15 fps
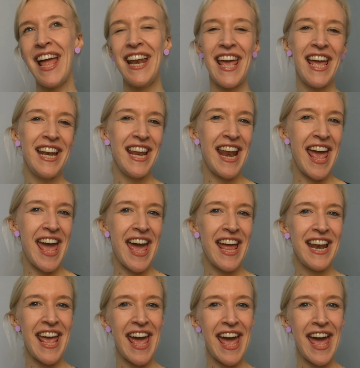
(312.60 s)
na
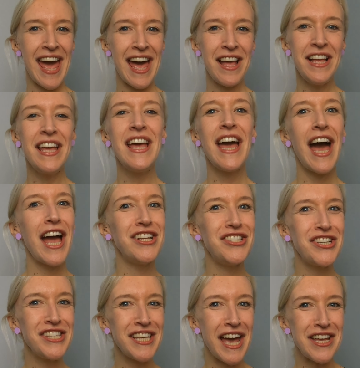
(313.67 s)
na na, and
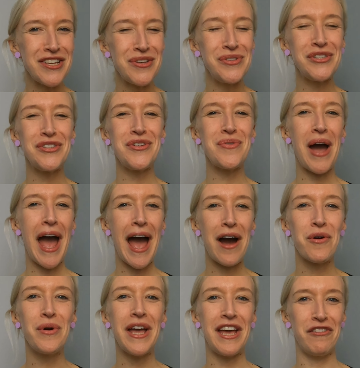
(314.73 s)
just get used to
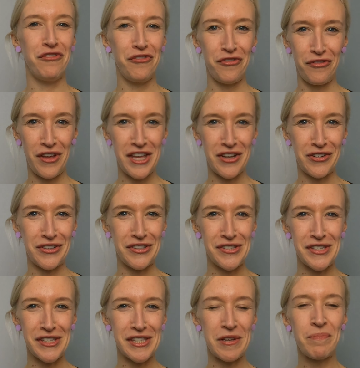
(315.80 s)
how it
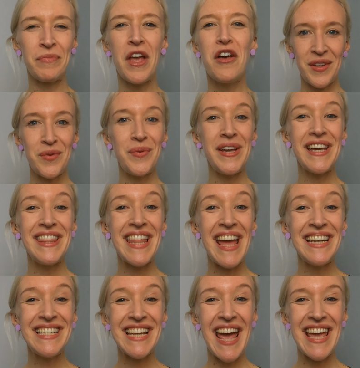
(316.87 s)
feels. We can
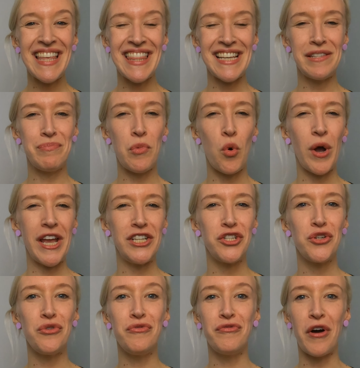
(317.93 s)
then take this more
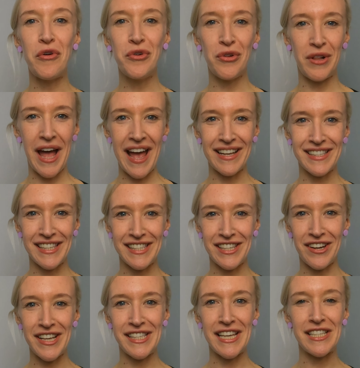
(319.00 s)
into vocal
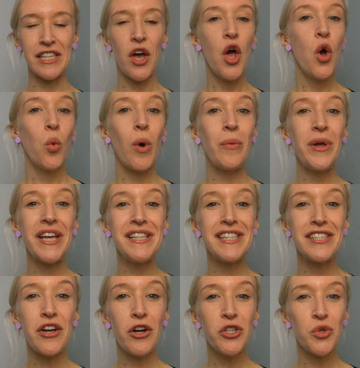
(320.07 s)
exercises where we can
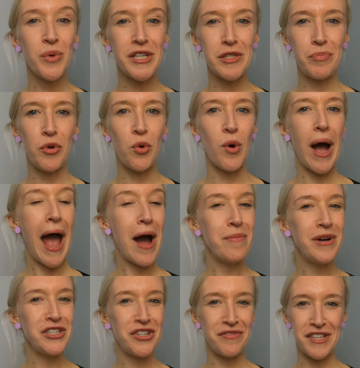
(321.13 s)
start to explore how
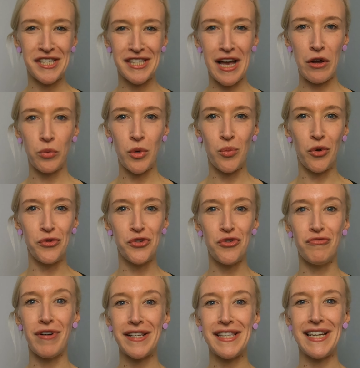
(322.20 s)
much of the sound we want
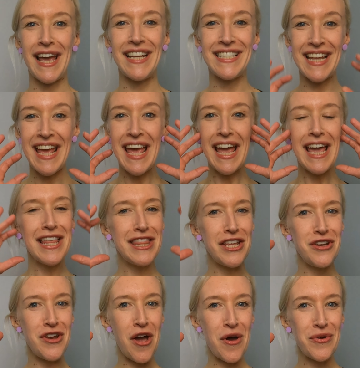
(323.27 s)
to resonate in the
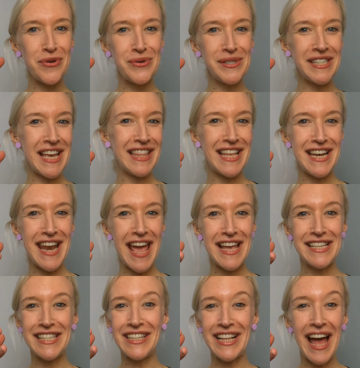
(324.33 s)
nose, in the
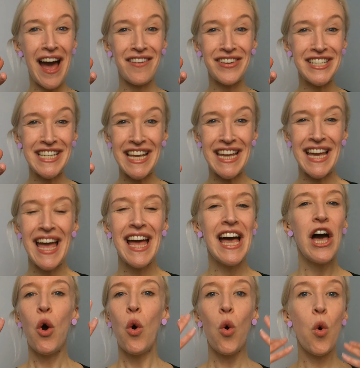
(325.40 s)
nasal cavity,
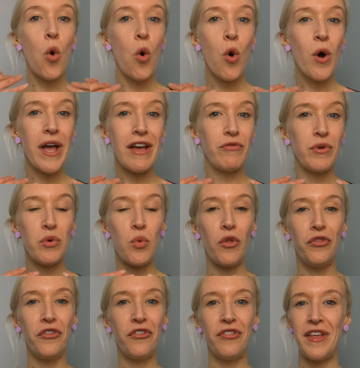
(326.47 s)
or if we
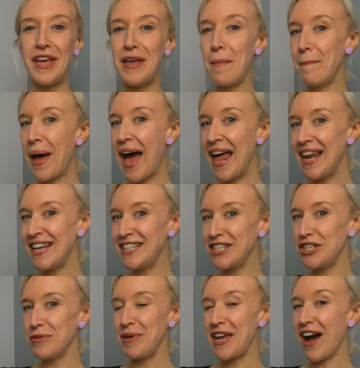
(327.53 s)
want the palate
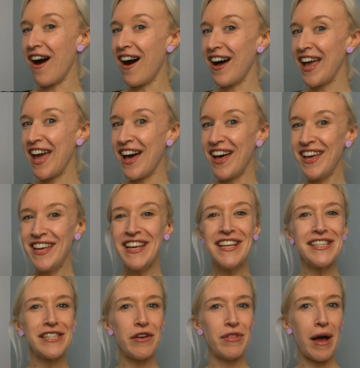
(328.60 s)
to be higher
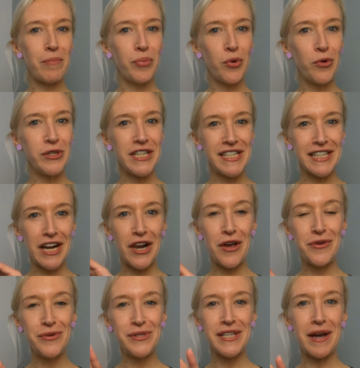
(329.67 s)
so that port is
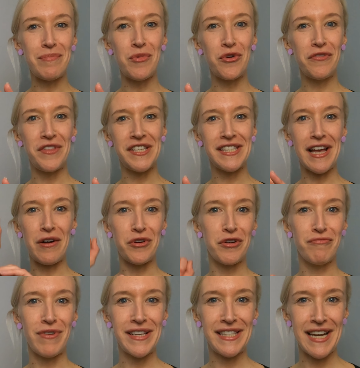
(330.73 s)
closed and more of the sound
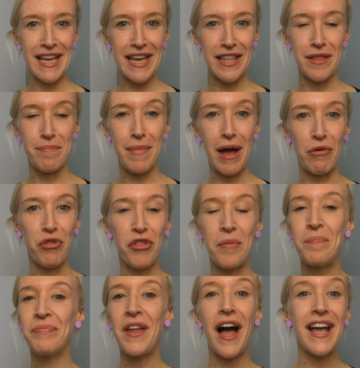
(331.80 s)
can resonate in the mouth.
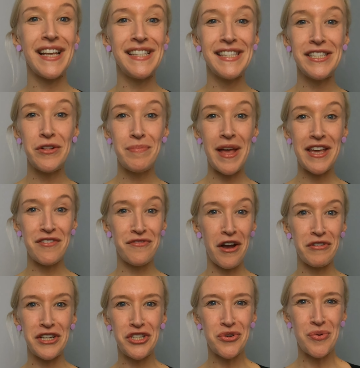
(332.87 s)
I can still make a
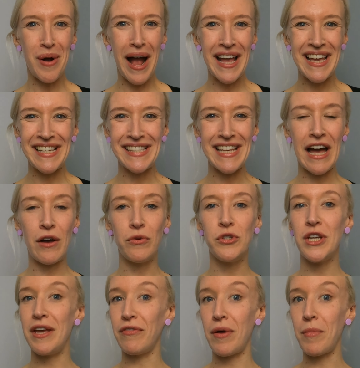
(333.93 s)
very twangy
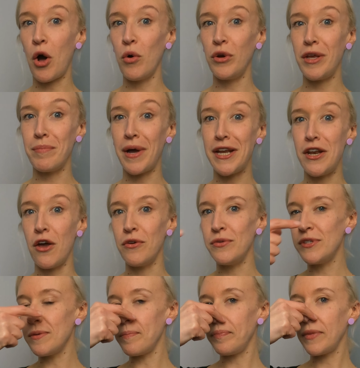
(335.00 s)
sound if I'm holding my
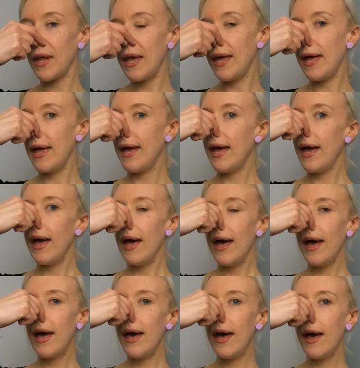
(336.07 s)
nose.
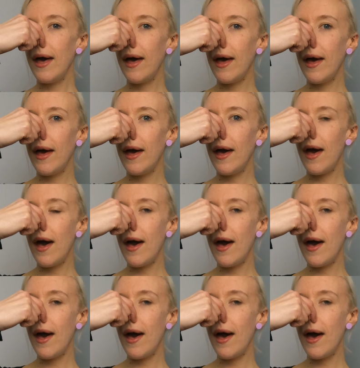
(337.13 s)
Ah.